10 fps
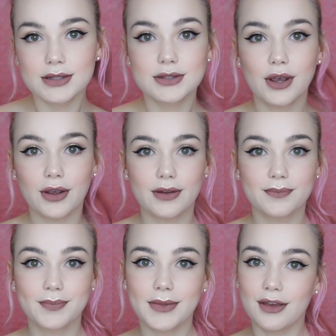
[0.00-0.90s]
So
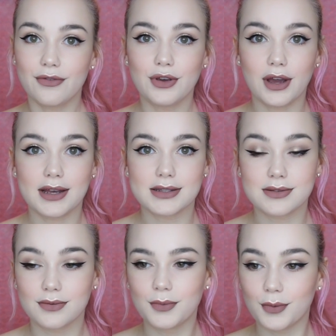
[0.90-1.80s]
if you
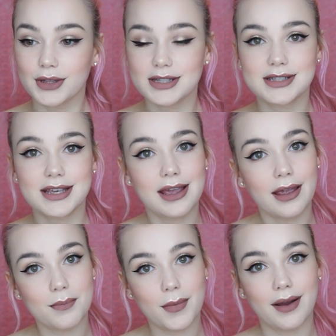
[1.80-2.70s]
guys want to
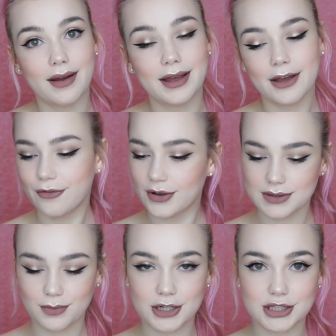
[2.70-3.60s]
see my first
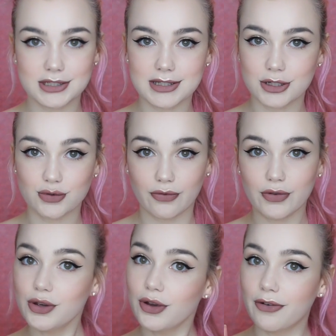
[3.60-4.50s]
impression /
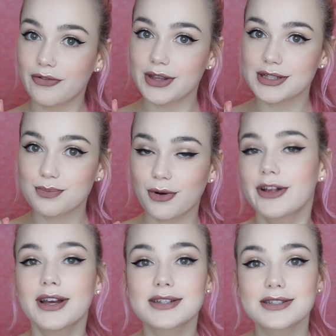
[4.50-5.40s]
review of this
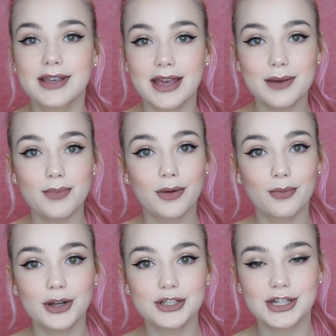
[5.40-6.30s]
product, keep
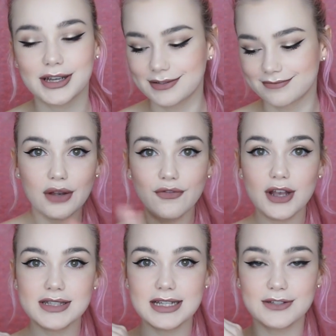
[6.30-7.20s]
on watching.
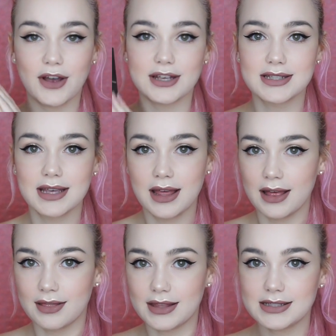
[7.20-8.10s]
First things first,
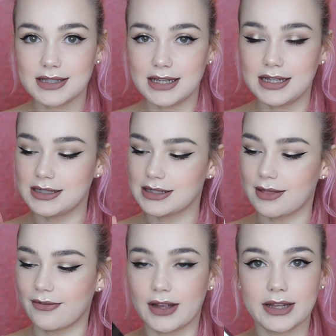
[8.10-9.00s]
this is
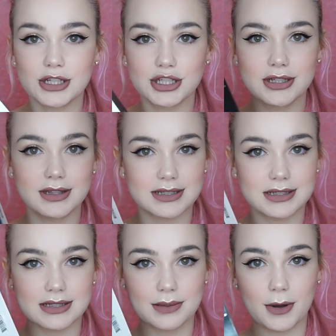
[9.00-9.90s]
the foundation. This
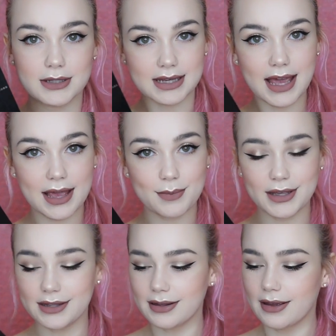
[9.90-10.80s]
is the box it came
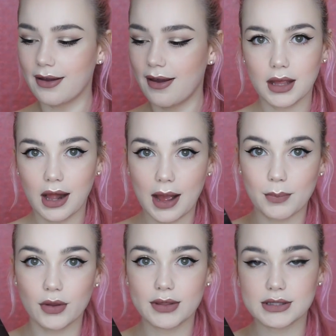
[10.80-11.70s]
in. I
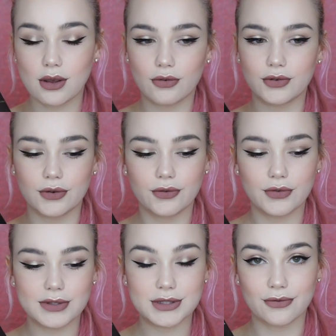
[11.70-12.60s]
bought this off
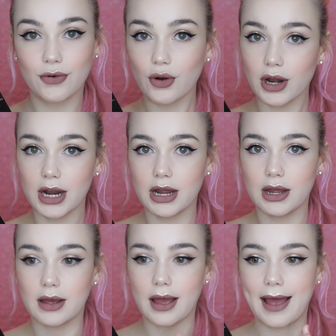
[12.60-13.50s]
of
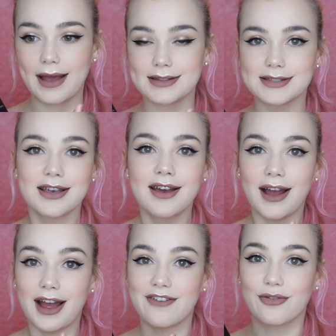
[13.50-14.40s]
Sephora and
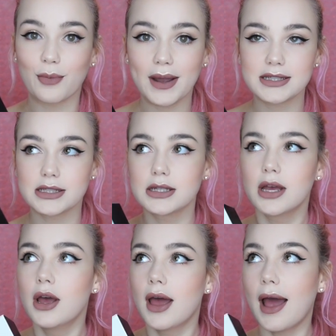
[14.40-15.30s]
I've waited
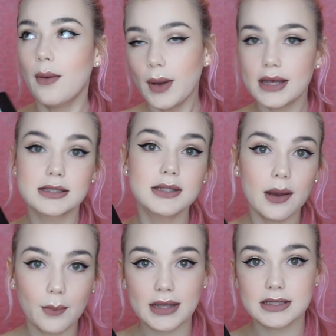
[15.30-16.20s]
and
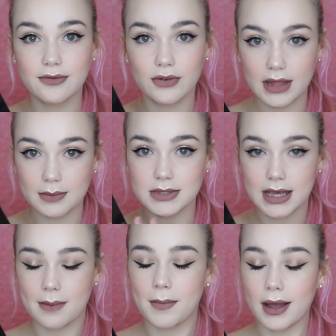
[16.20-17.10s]
waited for them to
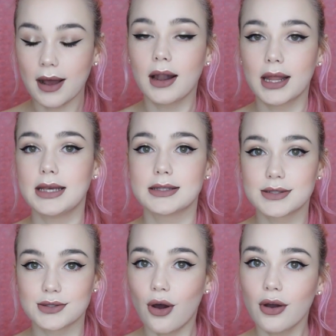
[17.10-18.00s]
get my colour in
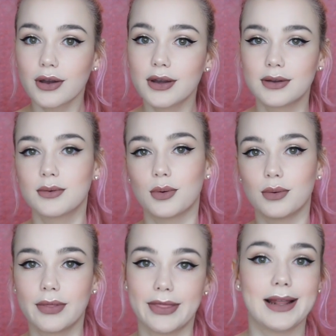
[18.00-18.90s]
stock.
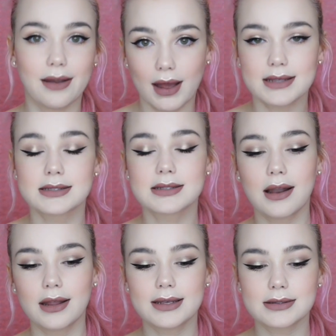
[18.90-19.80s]
Well, the lightest
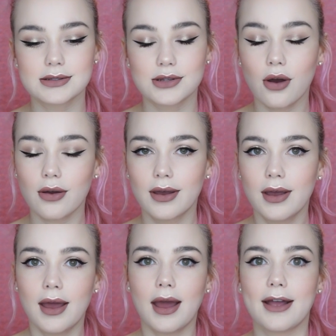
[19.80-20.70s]
colour in stock.
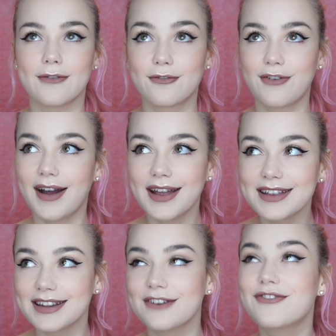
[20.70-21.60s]
And
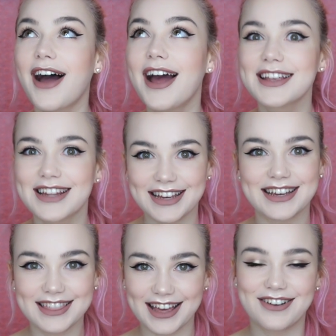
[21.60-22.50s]

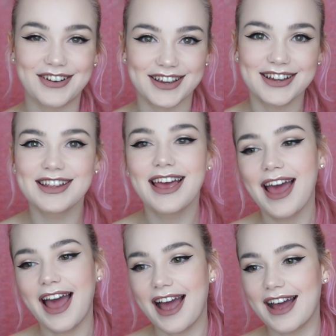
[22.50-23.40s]
finally they got it.
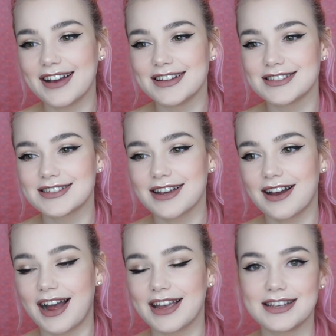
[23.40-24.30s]
And
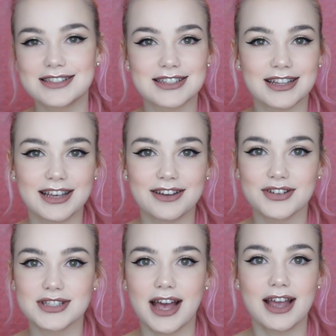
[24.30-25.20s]
I instantly
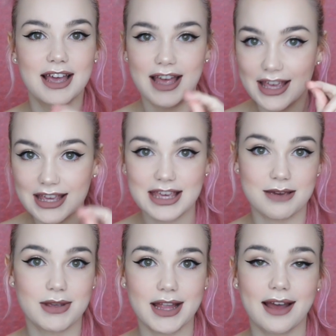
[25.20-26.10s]
was like,
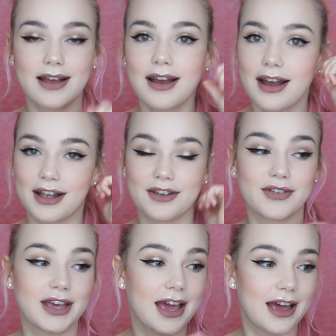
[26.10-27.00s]
give me that. I don't
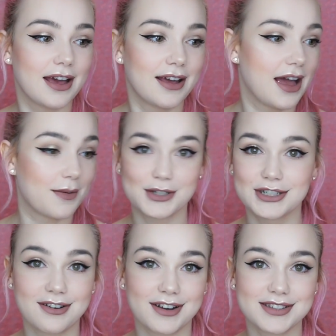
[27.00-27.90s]
even care how much
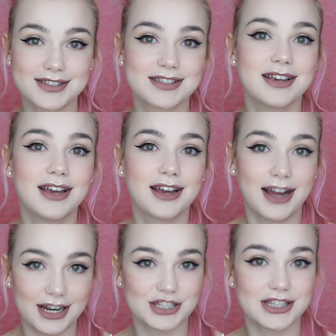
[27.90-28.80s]
it costs.
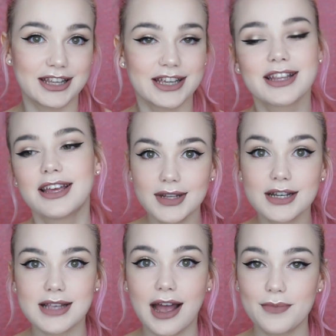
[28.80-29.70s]
I just need it.
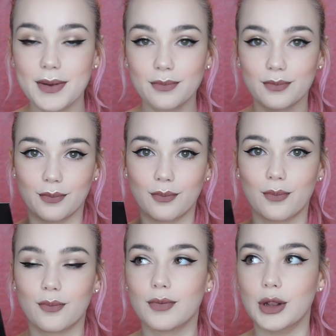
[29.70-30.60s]
Because I've been
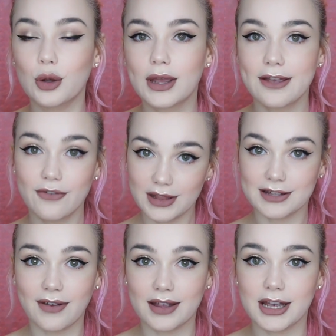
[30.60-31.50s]
looking for
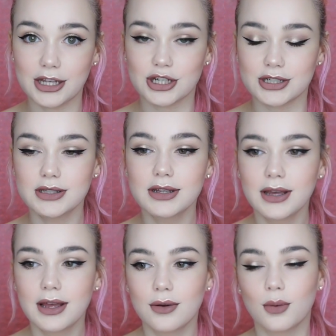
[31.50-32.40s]
this foundation,
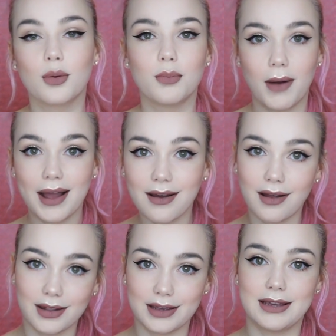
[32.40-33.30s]
or my
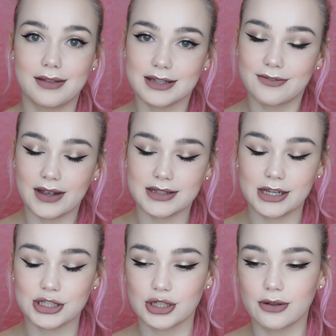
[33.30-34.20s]
colour in this
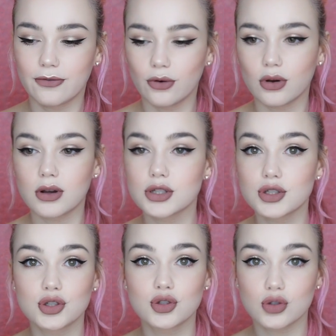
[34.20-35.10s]
foundation, for
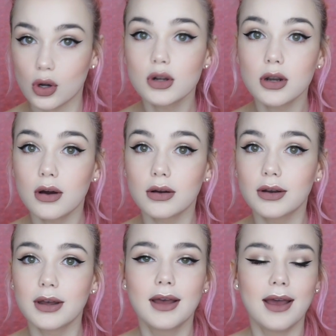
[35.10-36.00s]
so long.